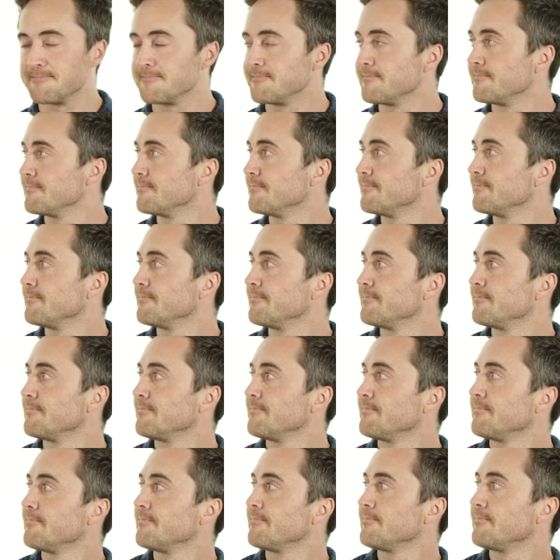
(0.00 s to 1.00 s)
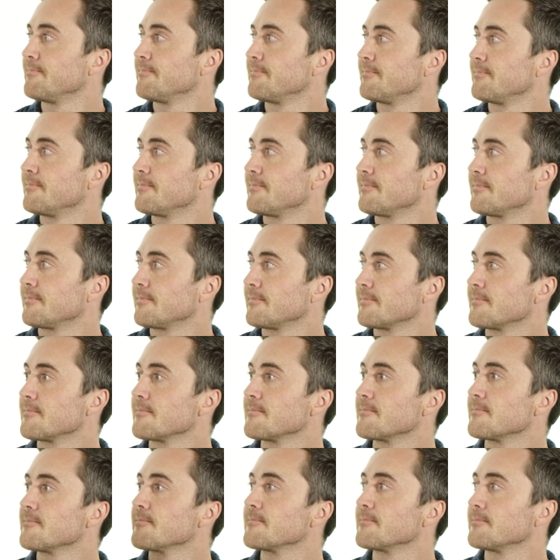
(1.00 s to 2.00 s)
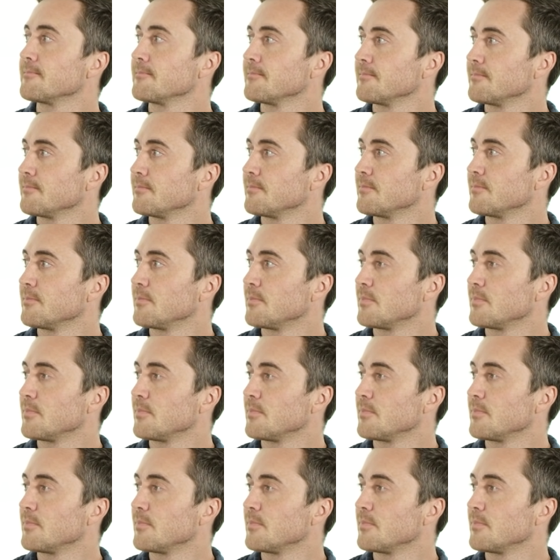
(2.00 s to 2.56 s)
(not speaking)